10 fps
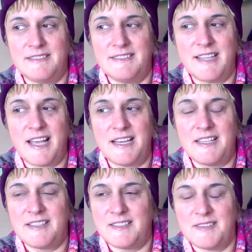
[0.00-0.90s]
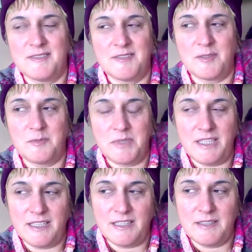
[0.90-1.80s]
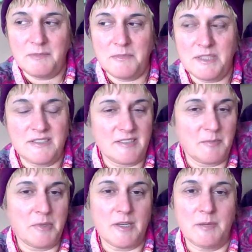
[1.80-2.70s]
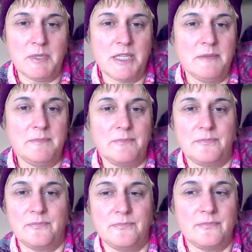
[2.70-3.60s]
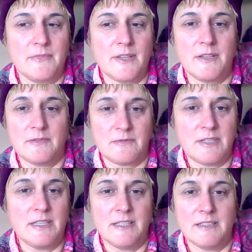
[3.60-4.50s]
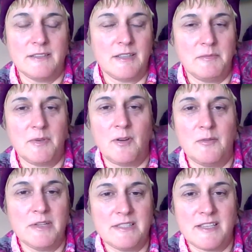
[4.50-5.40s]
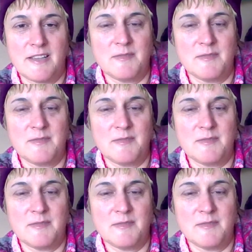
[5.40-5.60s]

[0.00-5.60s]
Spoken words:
That is to me Mr. Barbie. Really, always has